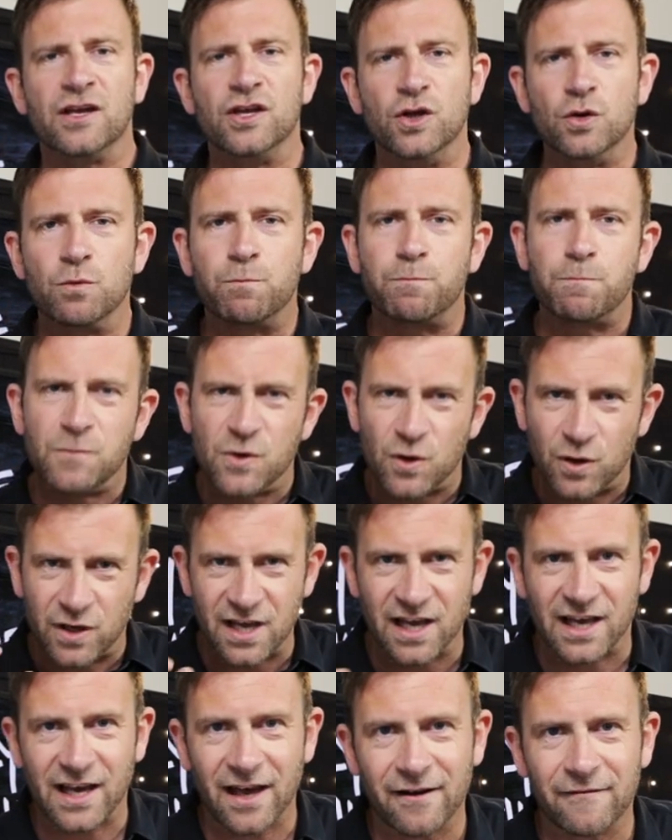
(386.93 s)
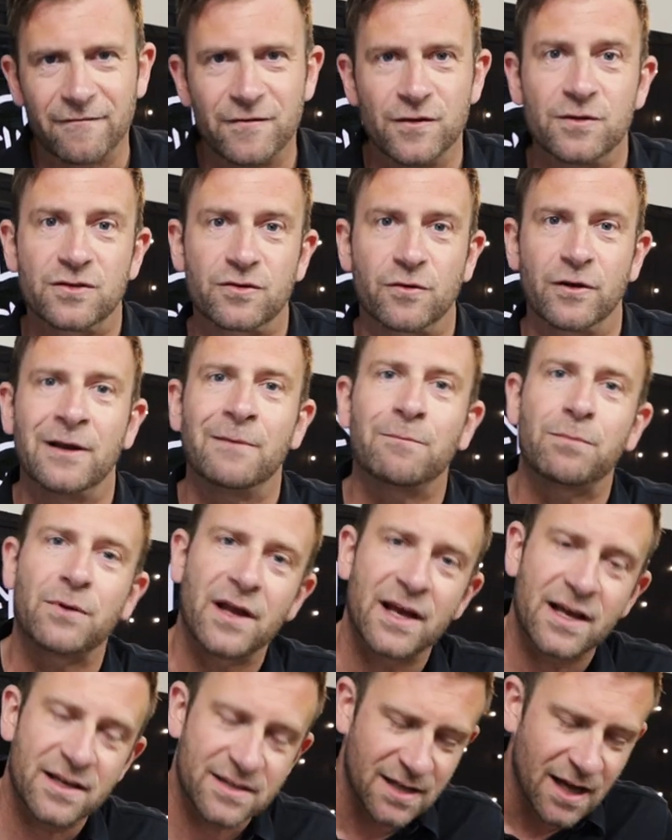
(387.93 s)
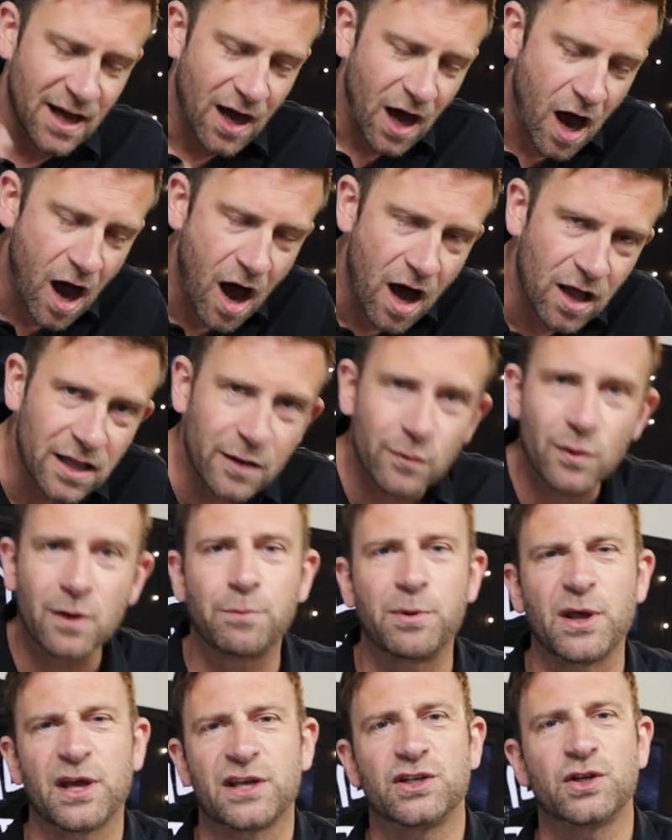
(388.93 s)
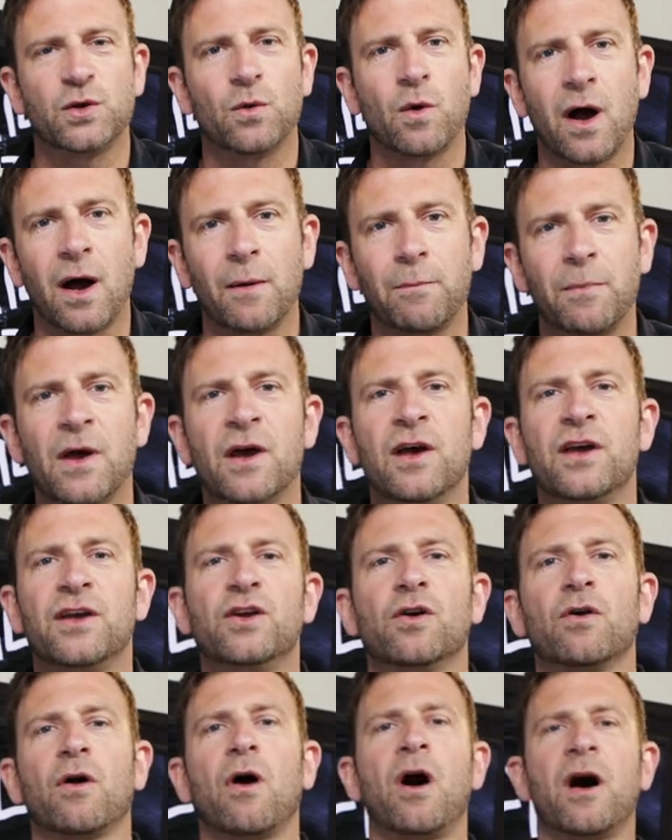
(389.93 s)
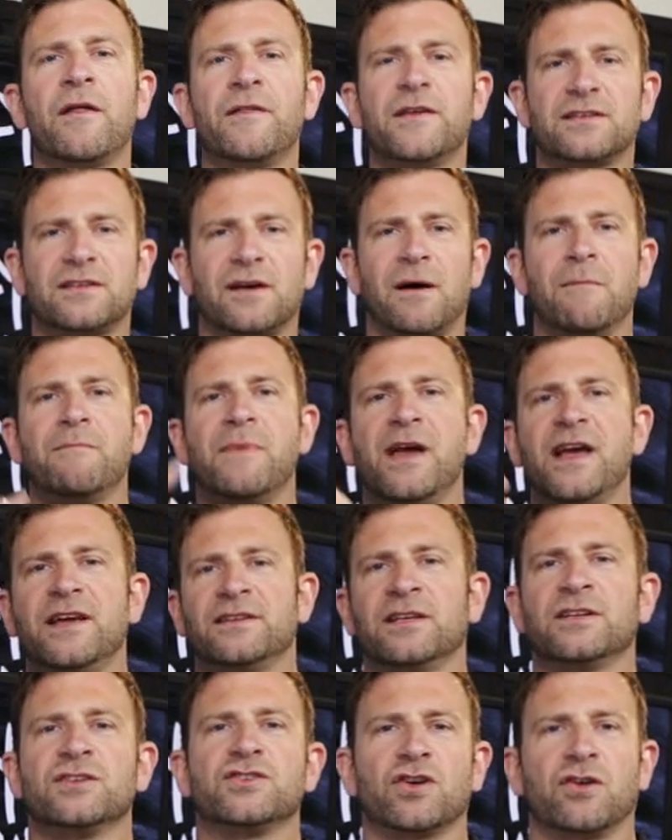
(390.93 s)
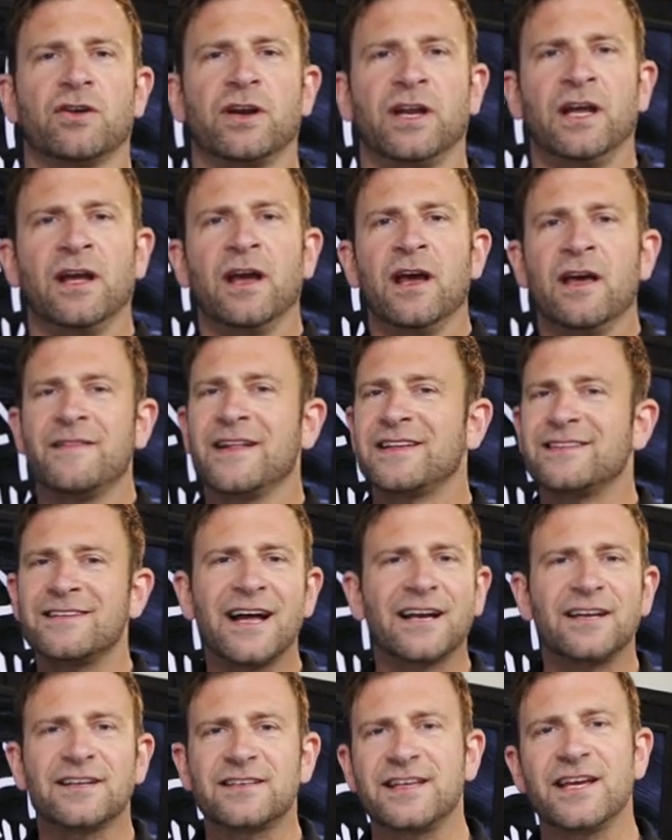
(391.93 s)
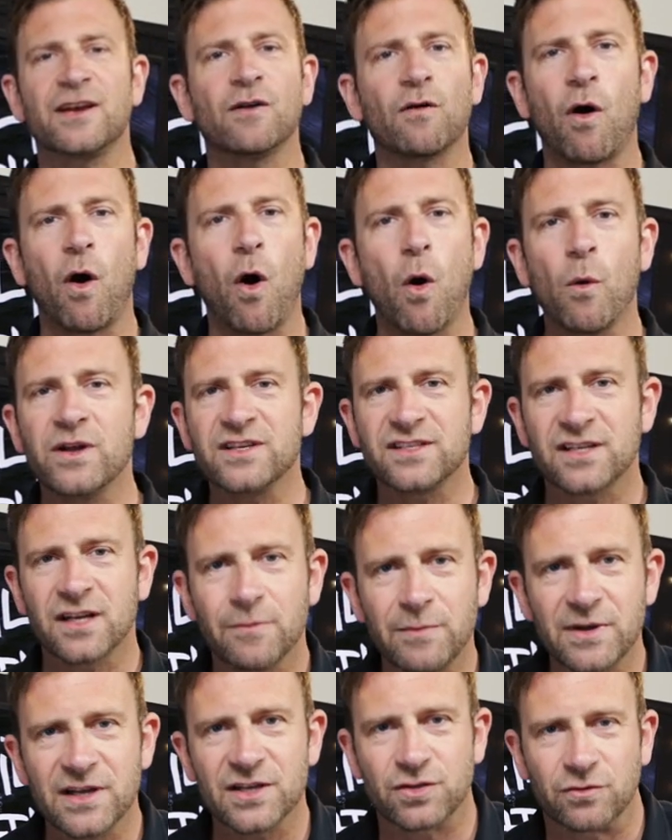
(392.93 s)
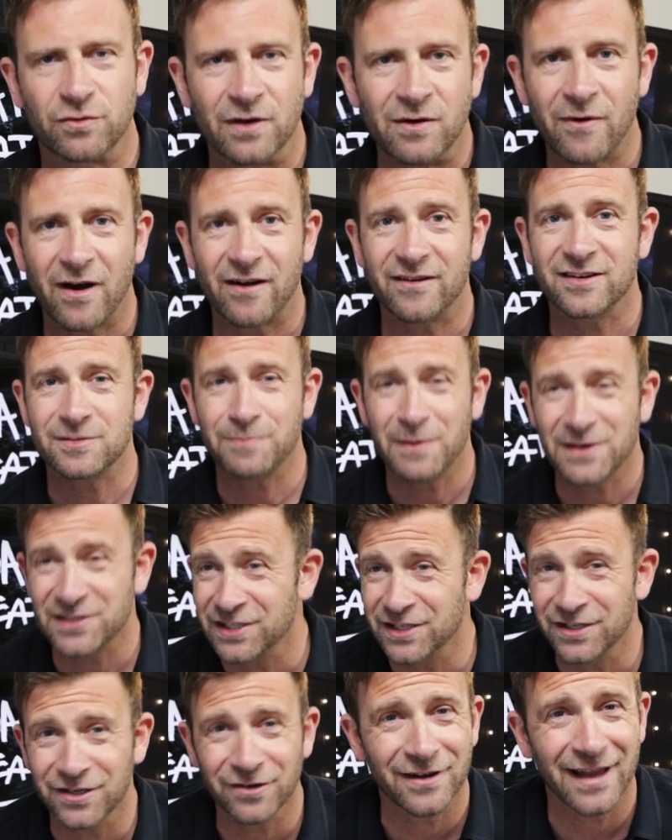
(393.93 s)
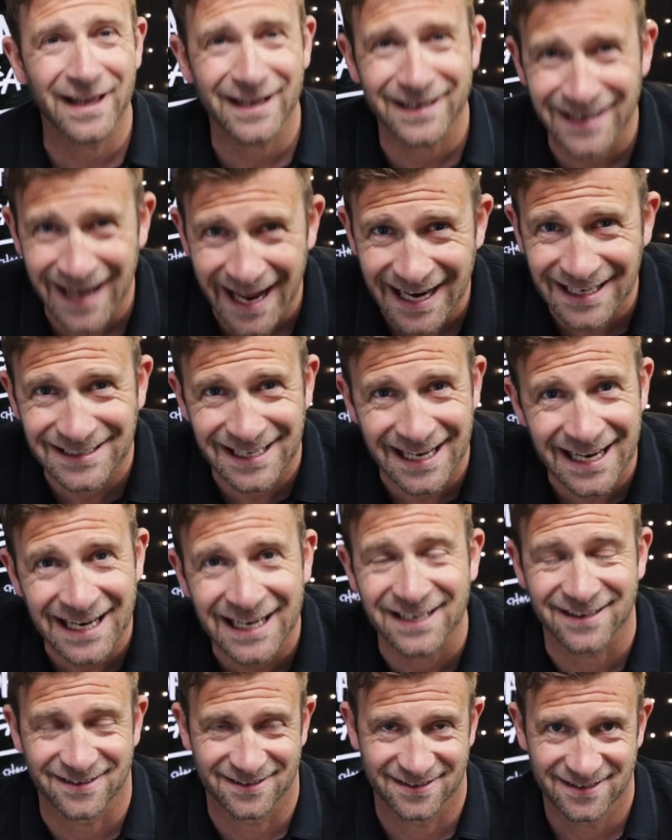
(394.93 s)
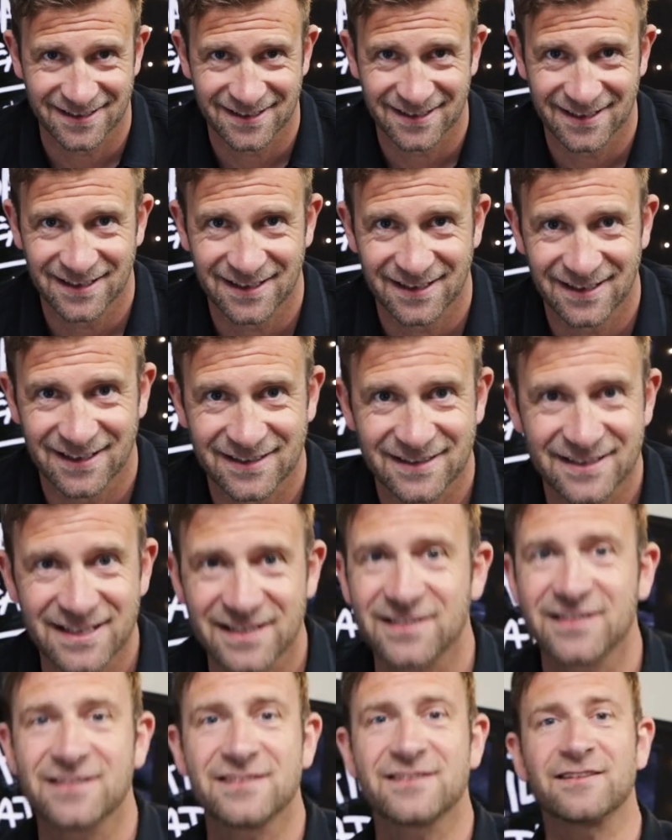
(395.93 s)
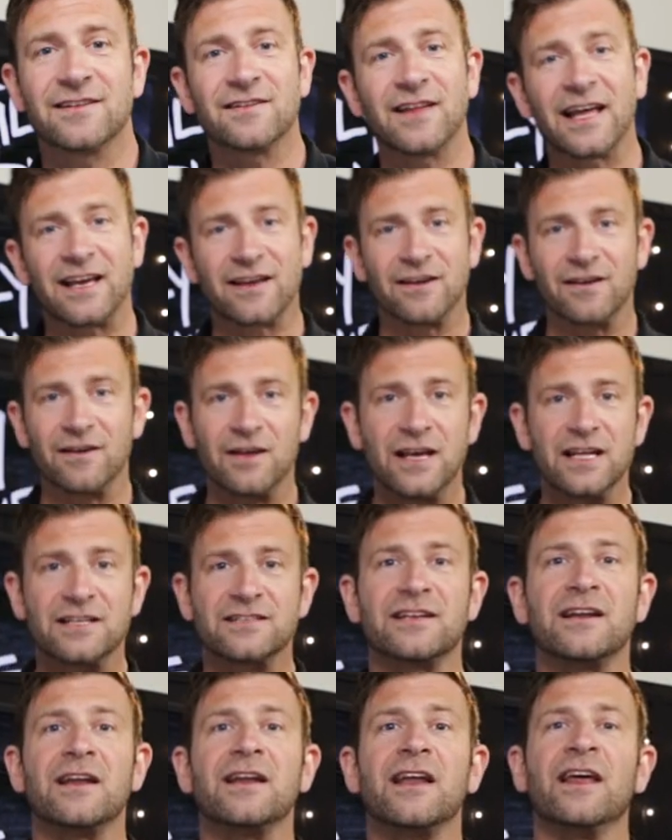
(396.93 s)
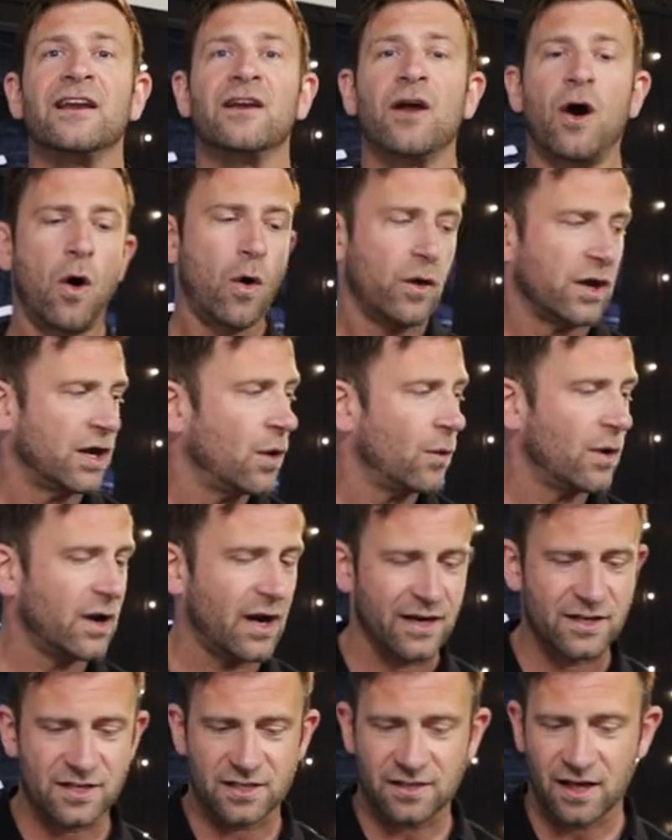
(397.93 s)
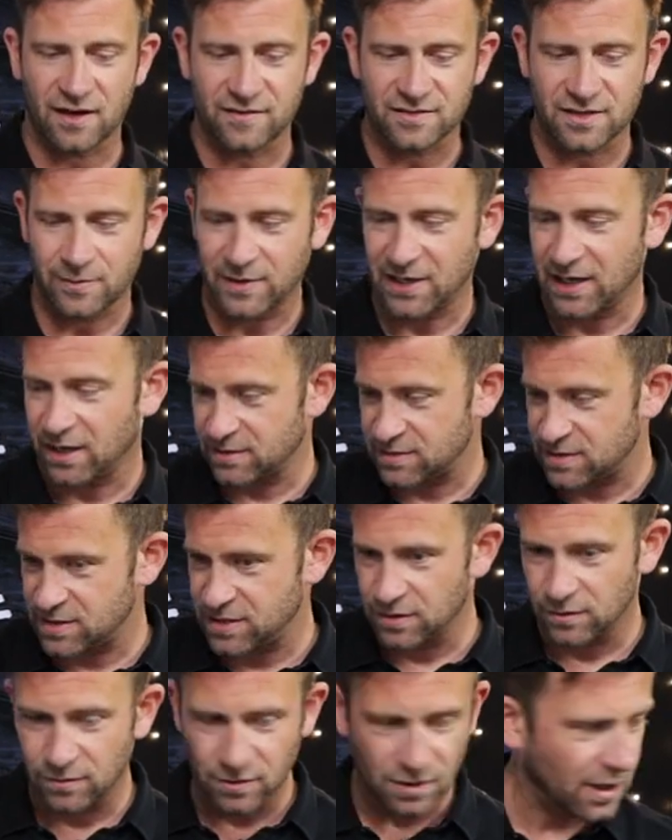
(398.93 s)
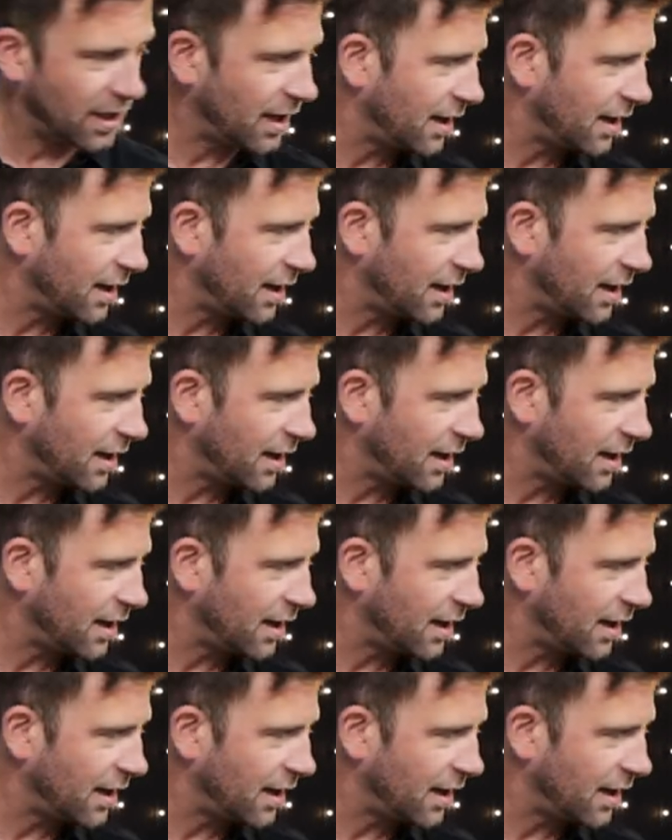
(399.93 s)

You kick out a few screenplays. Hollywood picks you up. You're on this amazing journey. That's not to say you're always going to be a screenwriter, especially you're like 19. This is like, it's oh, you know what? I just thought of something else too.